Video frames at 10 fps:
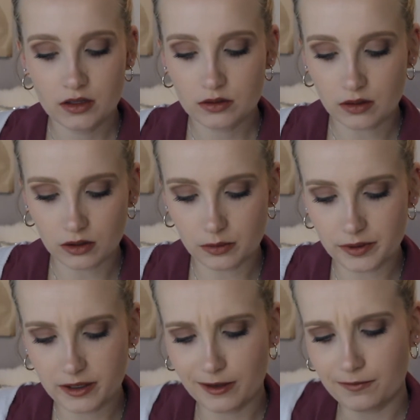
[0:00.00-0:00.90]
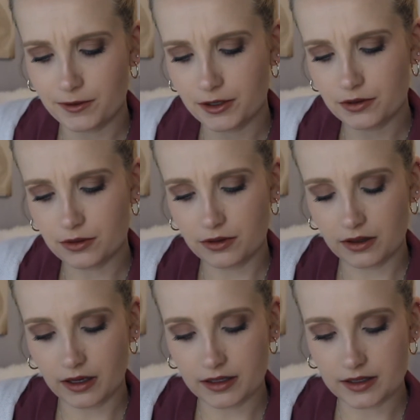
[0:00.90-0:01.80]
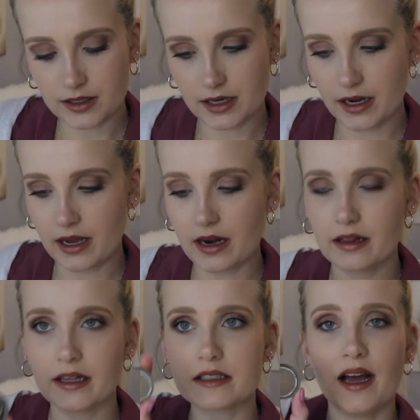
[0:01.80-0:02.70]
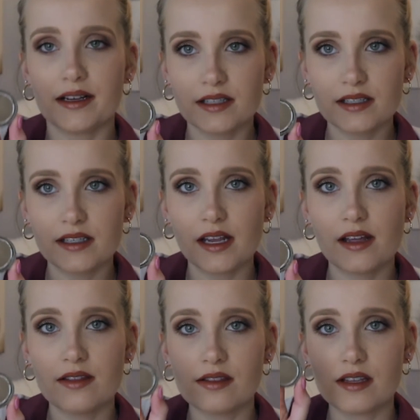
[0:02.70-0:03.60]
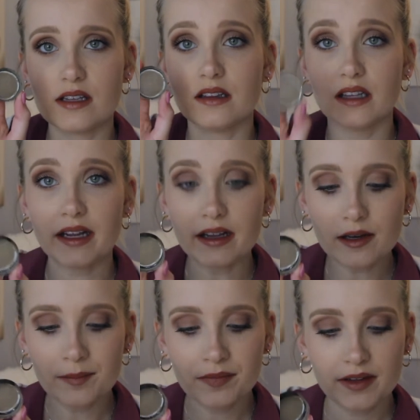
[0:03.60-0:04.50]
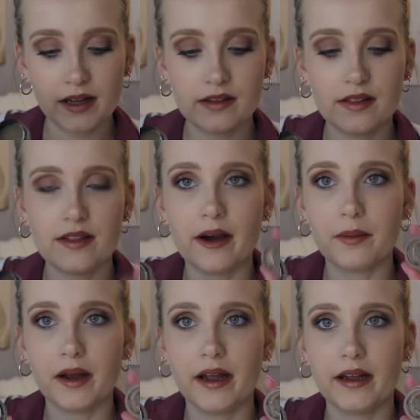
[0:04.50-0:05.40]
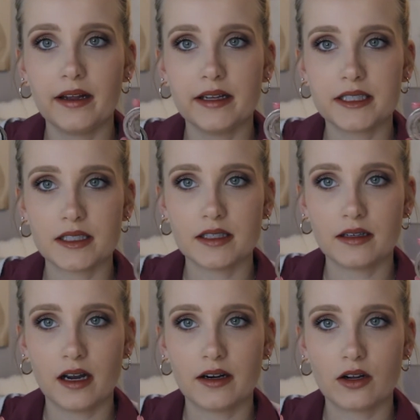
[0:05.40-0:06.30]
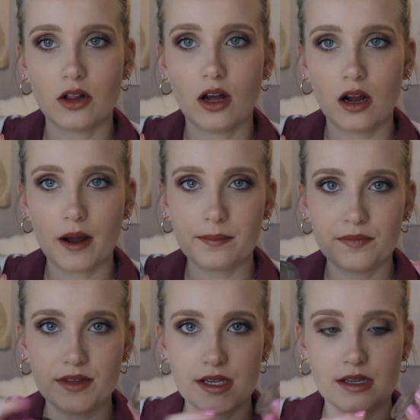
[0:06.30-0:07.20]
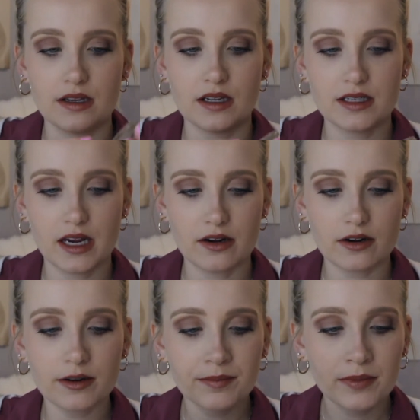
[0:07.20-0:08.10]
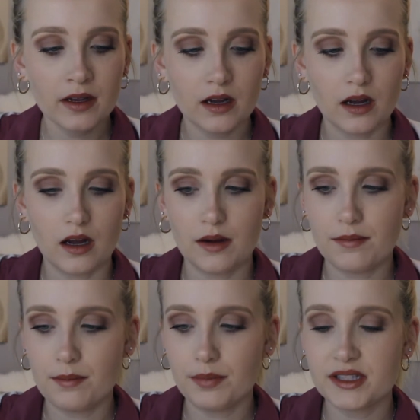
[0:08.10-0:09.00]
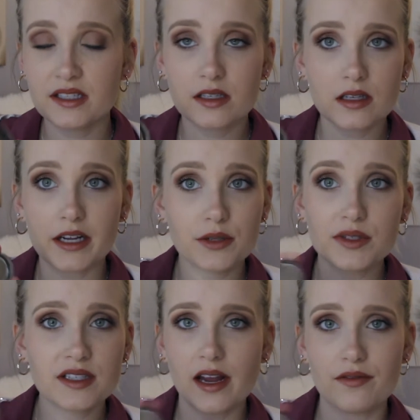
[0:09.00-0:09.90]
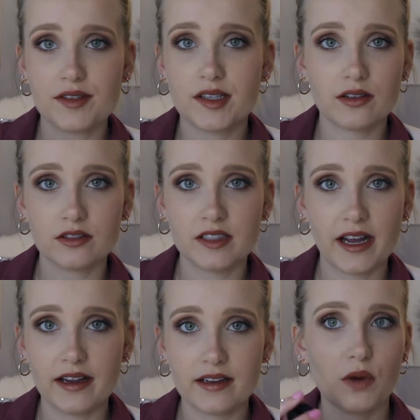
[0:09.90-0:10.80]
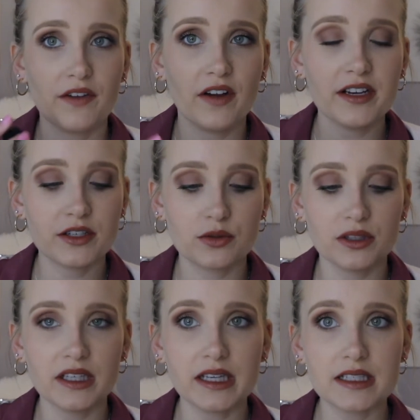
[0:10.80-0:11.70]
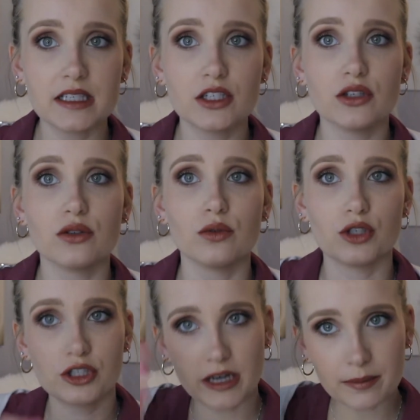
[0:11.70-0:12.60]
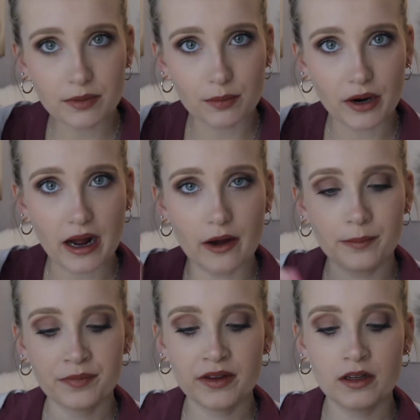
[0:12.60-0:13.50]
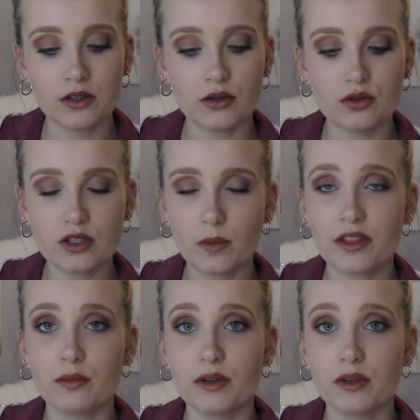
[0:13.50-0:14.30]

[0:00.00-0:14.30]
so I'll open it up for you so you can kind of see, and I like to access in the lid, and then that way it doesn't kind of clog up the container. But I use this every single day. I find it's really easy to shape the brow. Use it with a